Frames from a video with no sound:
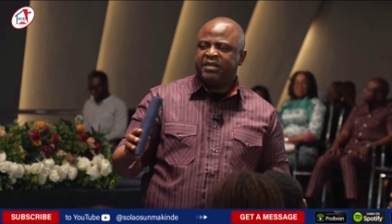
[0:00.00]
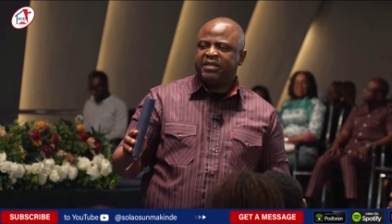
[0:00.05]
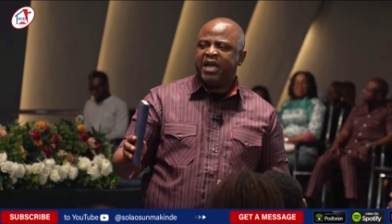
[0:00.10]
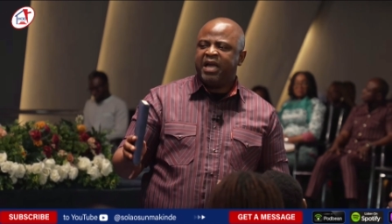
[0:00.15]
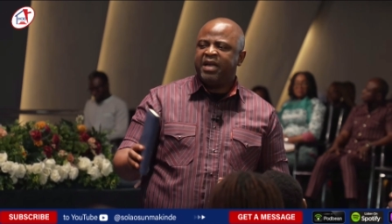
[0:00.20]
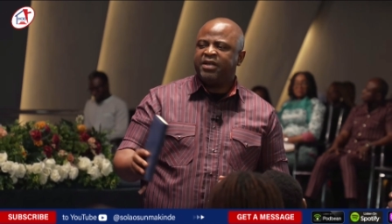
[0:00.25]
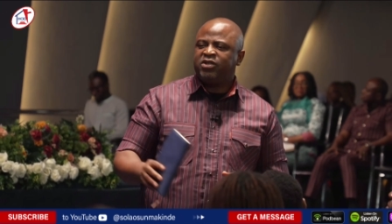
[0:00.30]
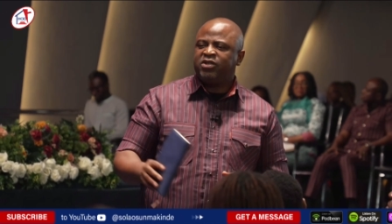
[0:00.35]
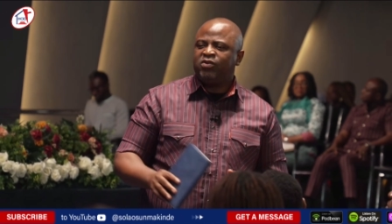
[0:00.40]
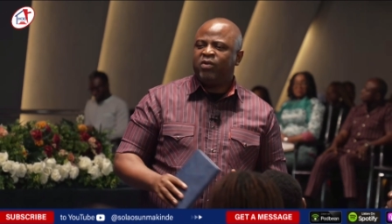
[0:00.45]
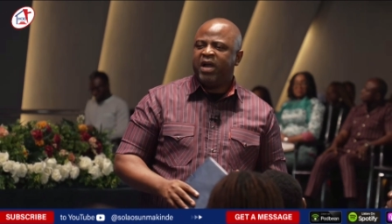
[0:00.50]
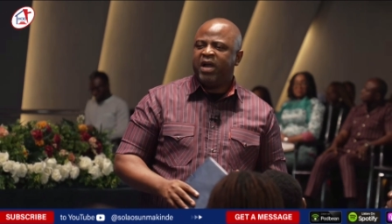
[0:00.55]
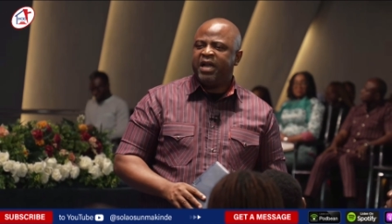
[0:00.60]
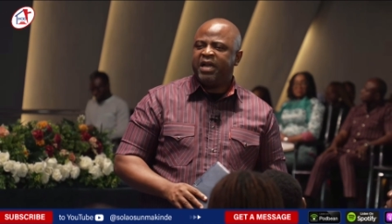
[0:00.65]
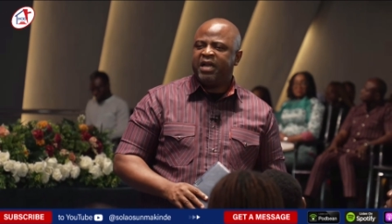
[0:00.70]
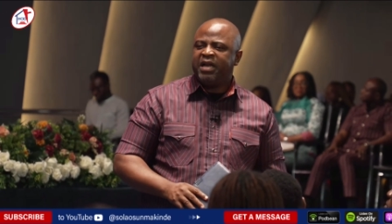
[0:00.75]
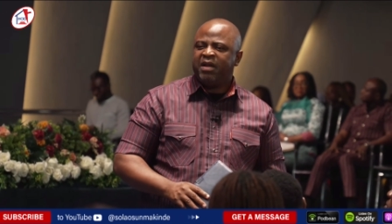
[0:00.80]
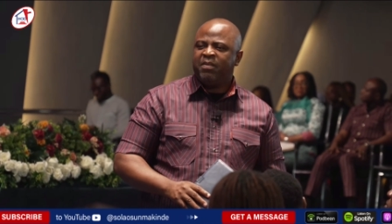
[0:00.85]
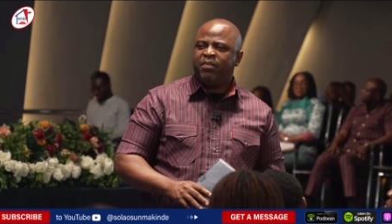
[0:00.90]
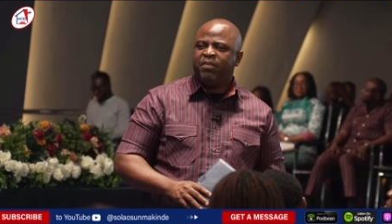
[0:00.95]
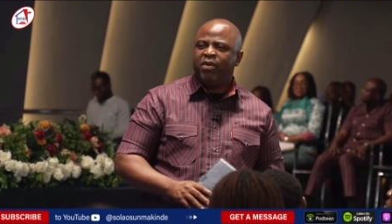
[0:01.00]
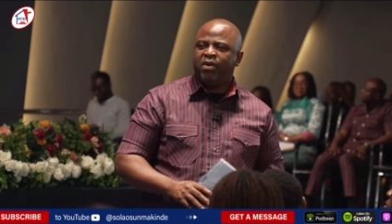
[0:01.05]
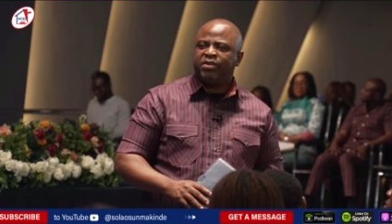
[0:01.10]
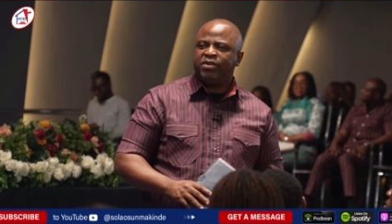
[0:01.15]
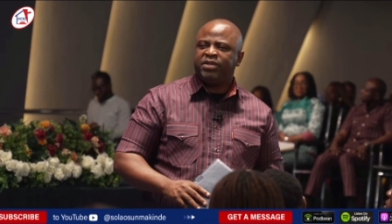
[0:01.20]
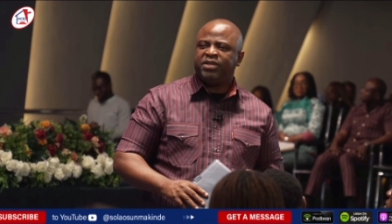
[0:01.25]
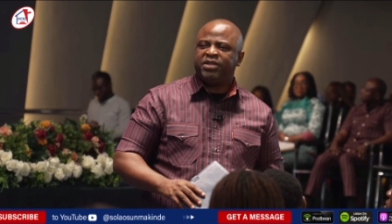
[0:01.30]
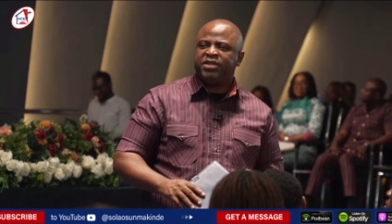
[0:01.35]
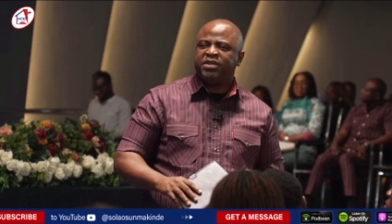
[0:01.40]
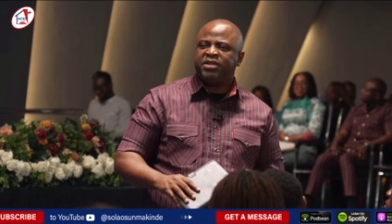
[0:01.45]
At times you are in a
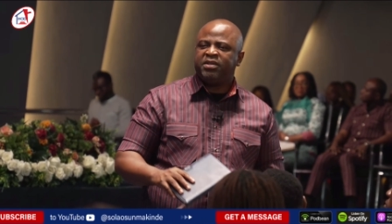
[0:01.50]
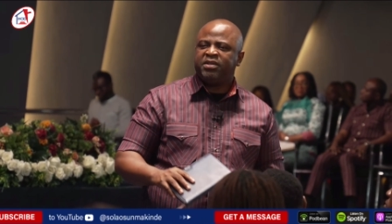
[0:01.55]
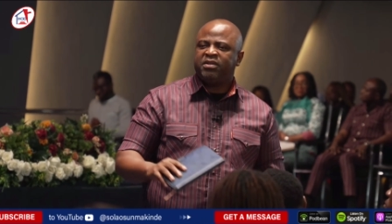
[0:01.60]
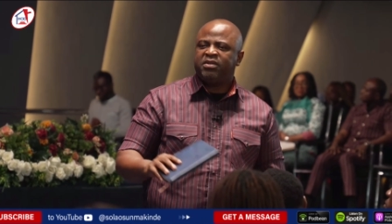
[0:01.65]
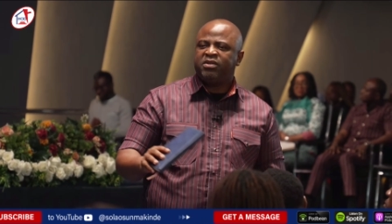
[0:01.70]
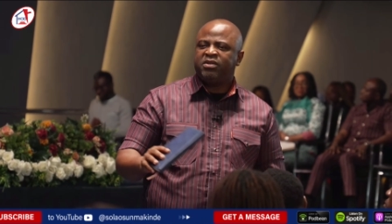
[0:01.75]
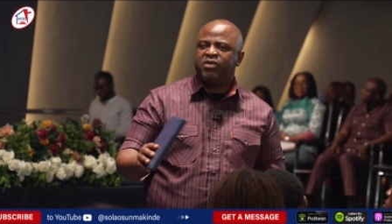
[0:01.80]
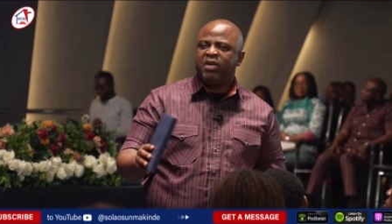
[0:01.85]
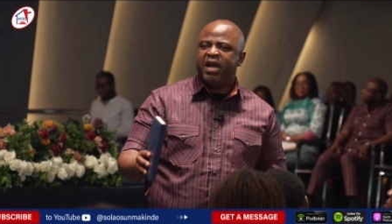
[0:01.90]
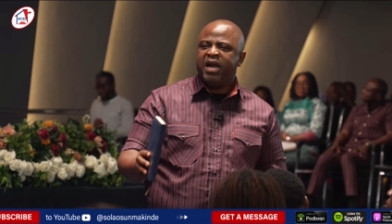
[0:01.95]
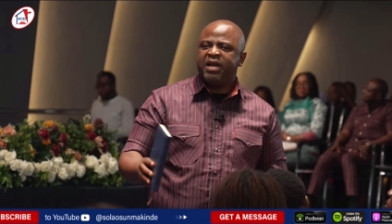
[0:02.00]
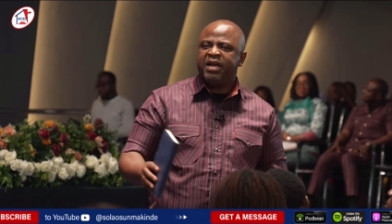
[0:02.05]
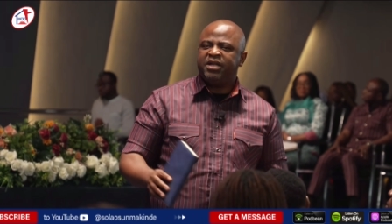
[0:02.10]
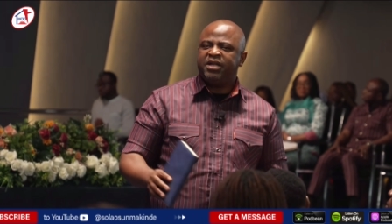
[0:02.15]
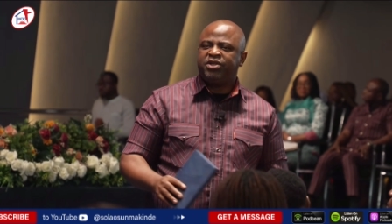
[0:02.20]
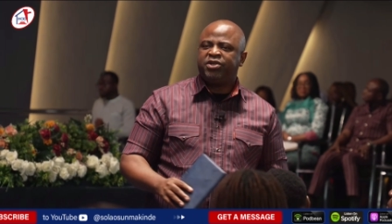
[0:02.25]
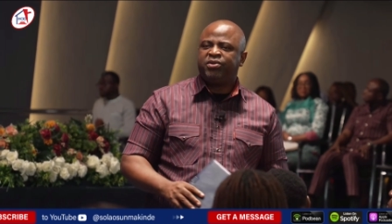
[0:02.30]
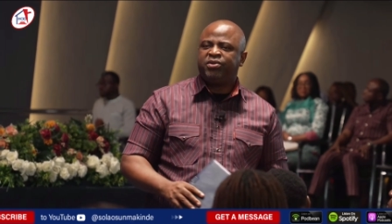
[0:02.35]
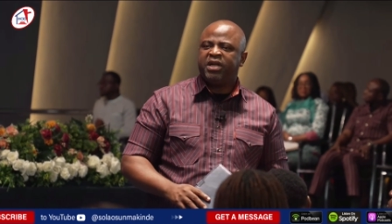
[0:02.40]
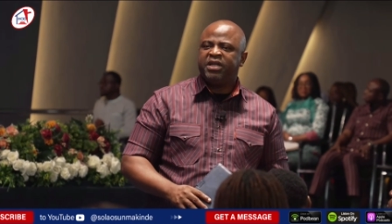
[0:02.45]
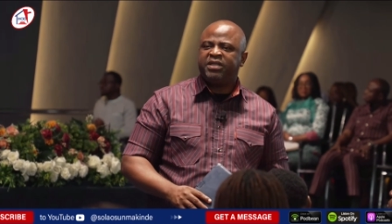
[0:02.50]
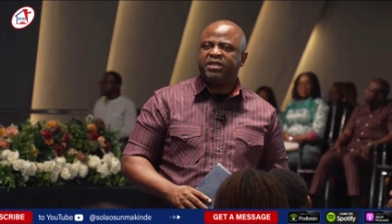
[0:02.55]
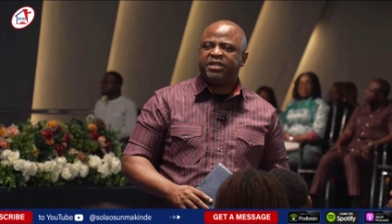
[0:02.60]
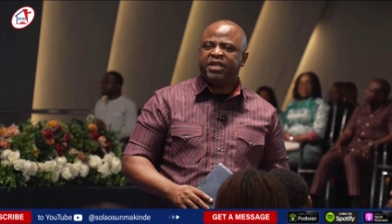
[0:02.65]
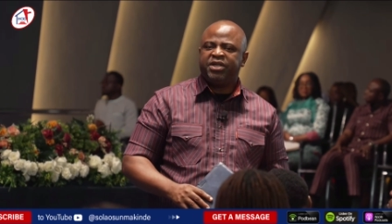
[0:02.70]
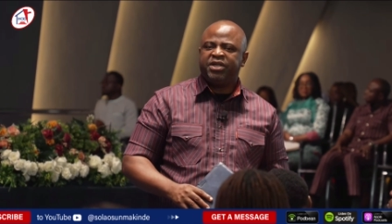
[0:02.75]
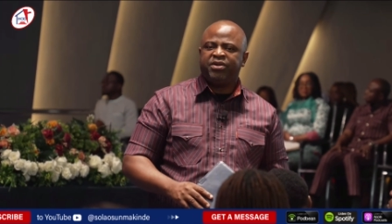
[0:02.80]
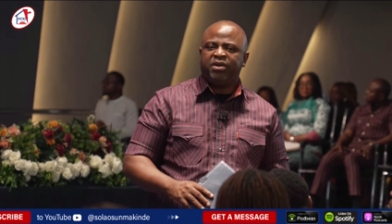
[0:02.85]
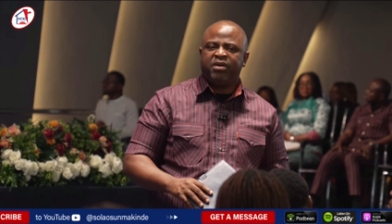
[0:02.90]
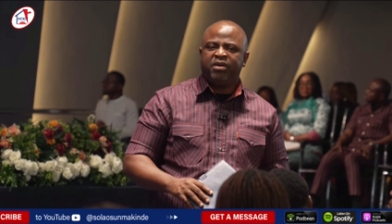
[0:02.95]
bus, you are in a train
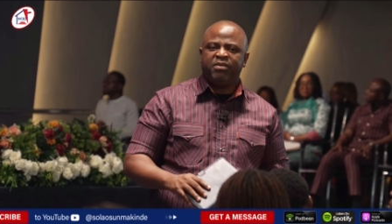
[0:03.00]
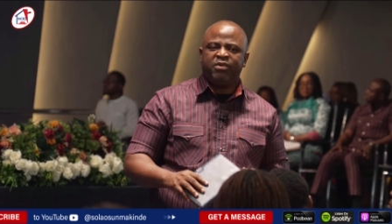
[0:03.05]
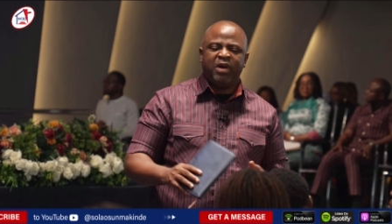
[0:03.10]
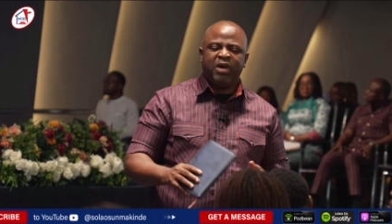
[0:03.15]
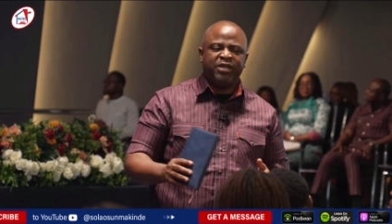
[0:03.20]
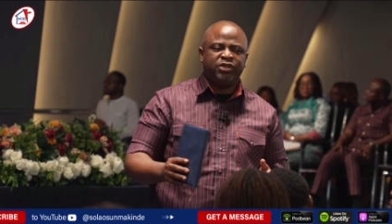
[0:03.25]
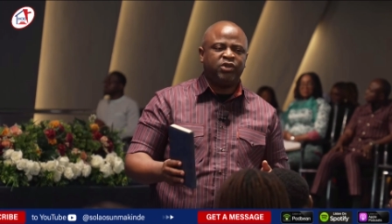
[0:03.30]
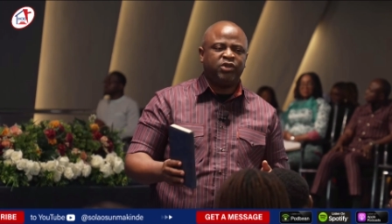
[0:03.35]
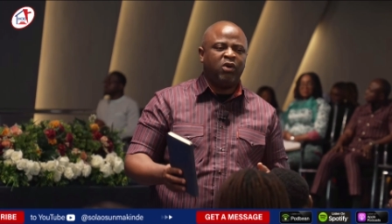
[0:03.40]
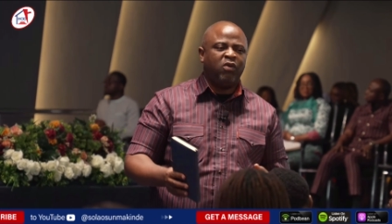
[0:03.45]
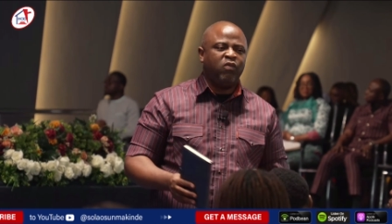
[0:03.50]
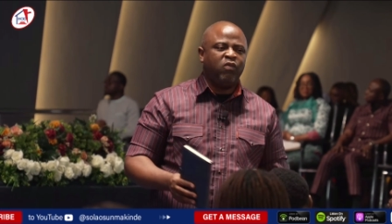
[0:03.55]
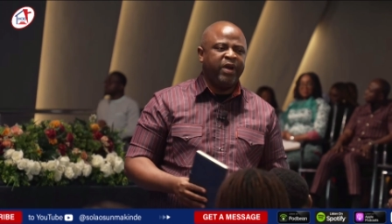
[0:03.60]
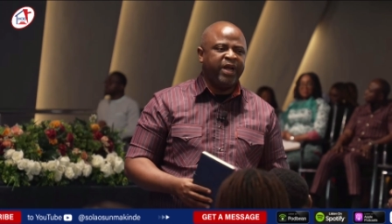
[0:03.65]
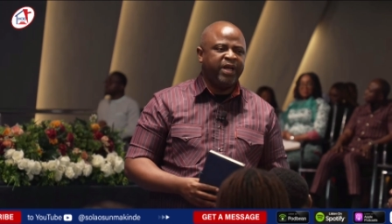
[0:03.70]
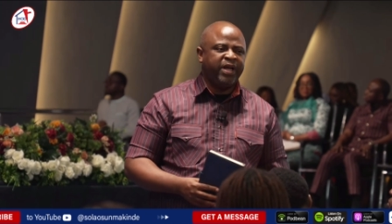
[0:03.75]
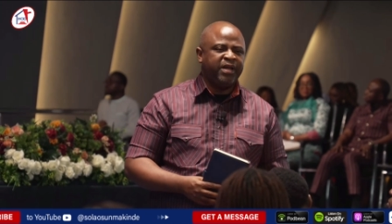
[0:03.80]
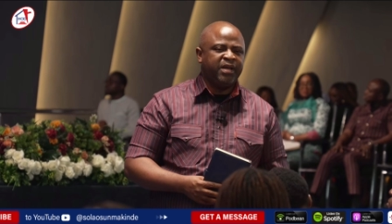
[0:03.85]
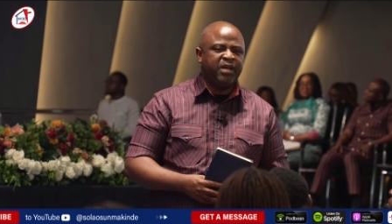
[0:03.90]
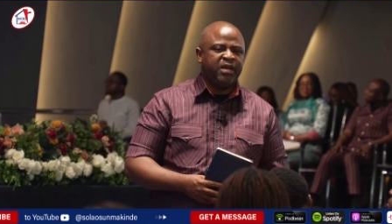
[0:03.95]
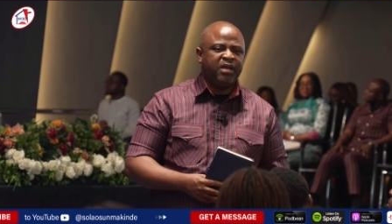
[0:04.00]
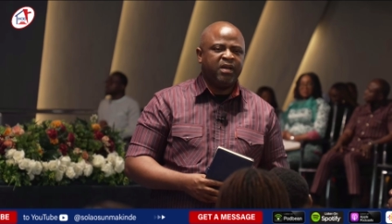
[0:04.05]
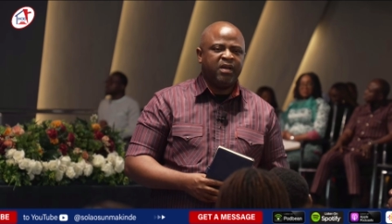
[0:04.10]
station, you are somewhere.